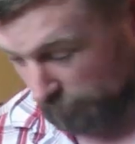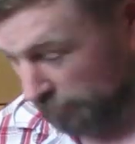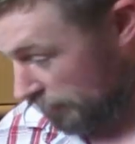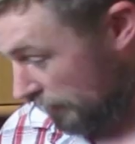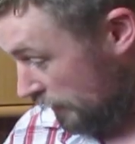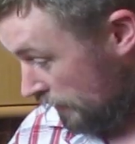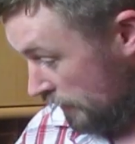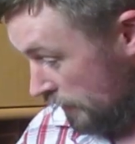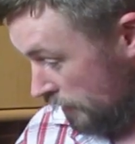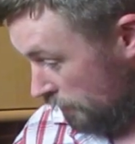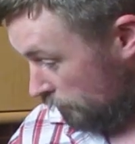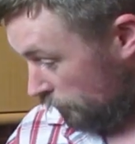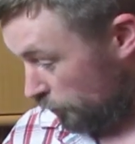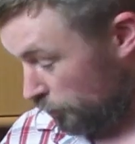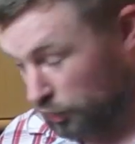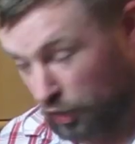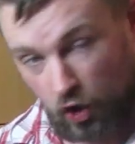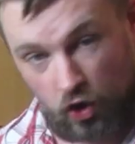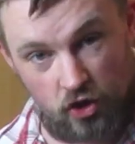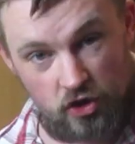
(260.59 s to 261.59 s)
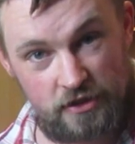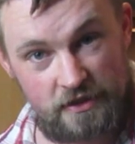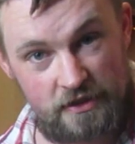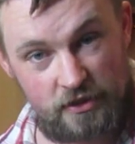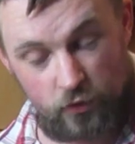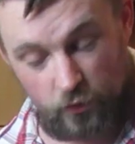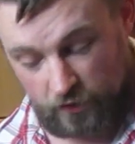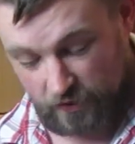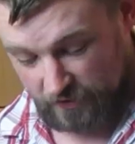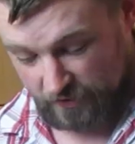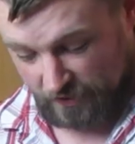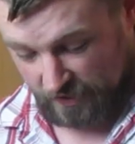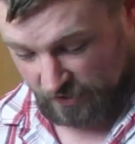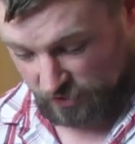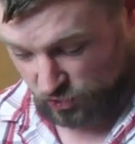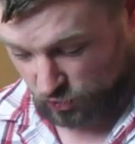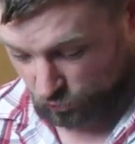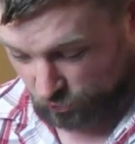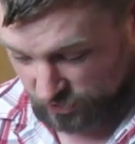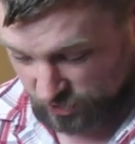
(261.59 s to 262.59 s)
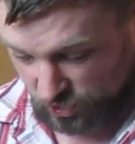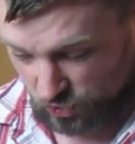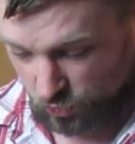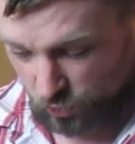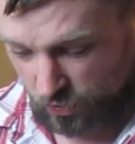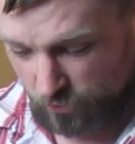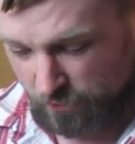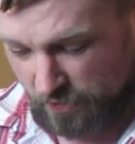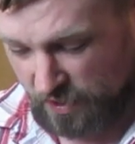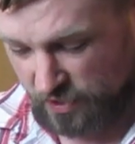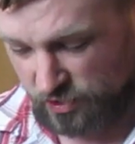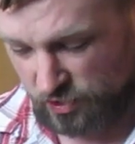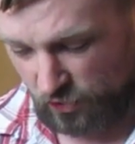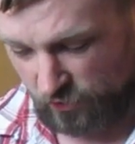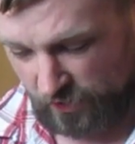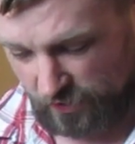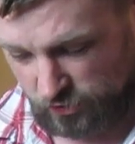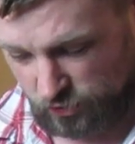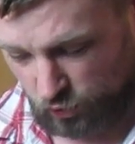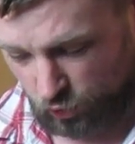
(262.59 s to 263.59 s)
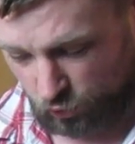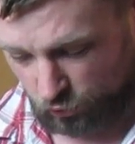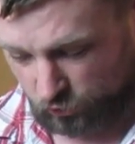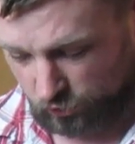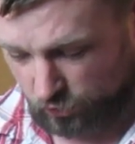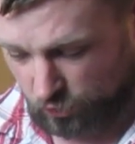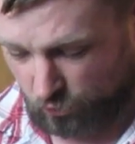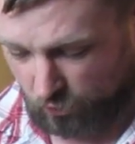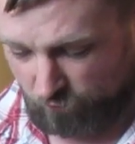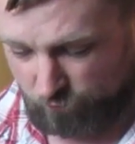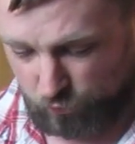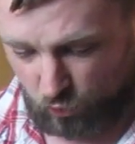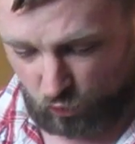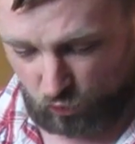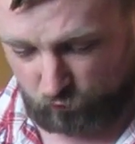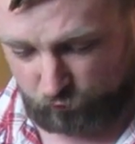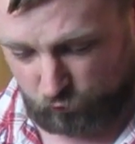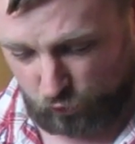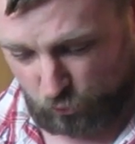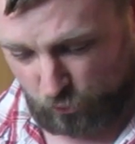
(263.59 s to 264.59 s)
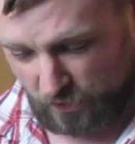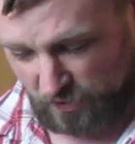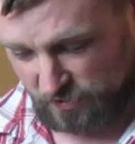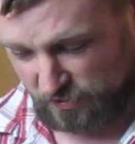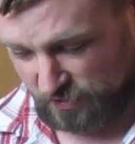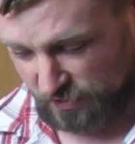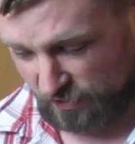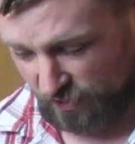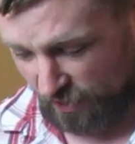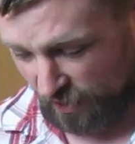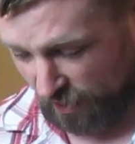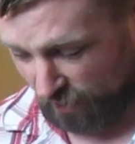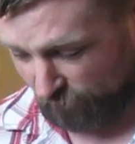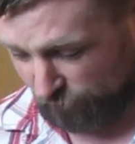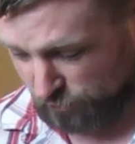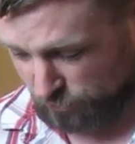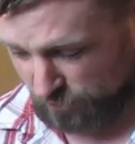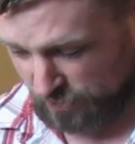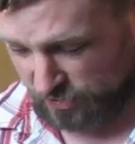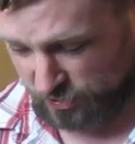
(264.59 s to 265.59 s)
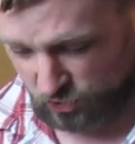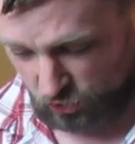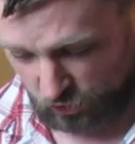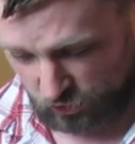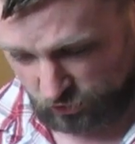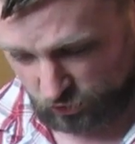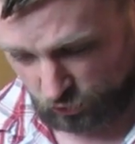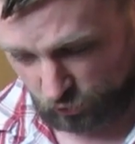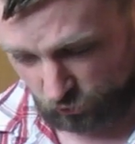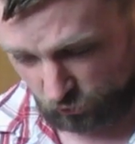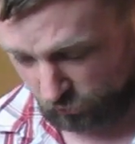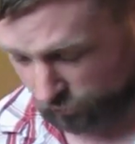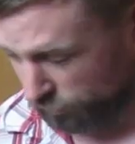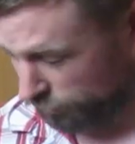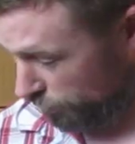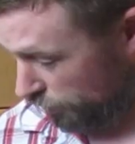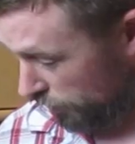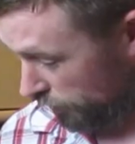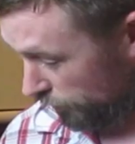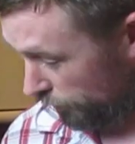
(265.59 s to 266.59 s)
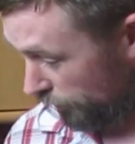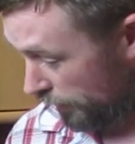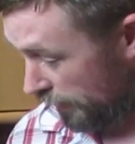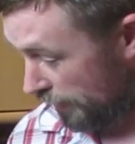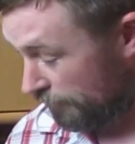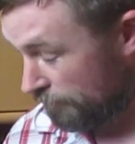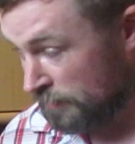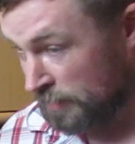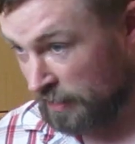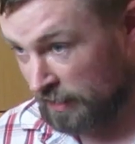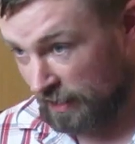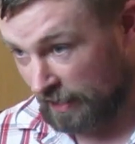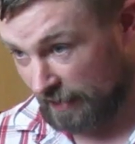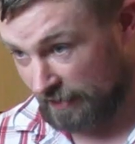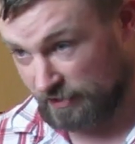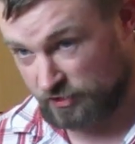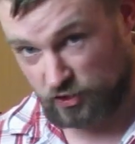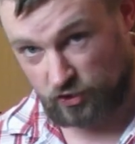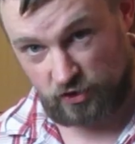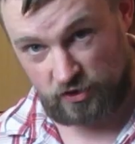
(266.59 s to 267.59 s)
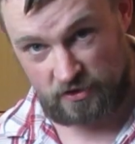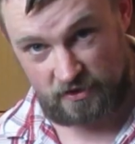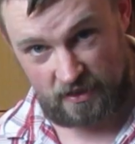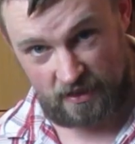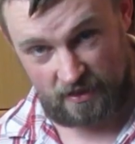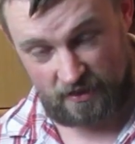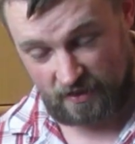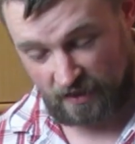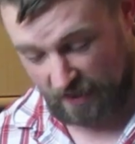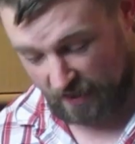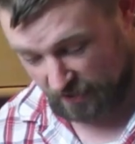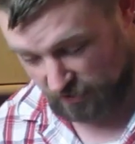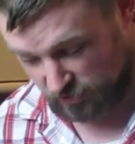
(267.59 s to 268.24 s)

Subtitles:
blah blah. But not because it's going in this, so we just want to make sure that's cooked through. I've broke a few pieces in half to make sure it's cooked through all the way, and it's going to sit in there